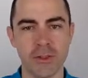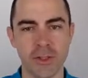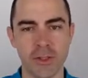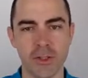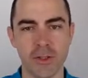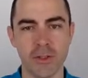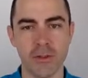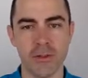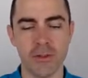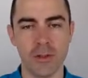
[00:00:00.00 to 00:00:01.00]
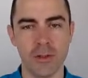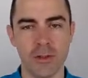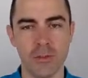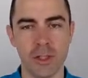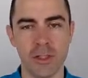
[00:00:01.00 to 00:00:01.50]
The
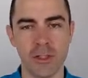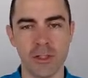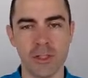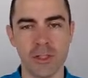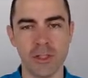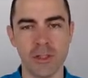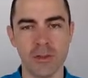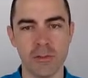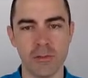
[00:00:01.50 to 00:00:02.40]
brightness changes,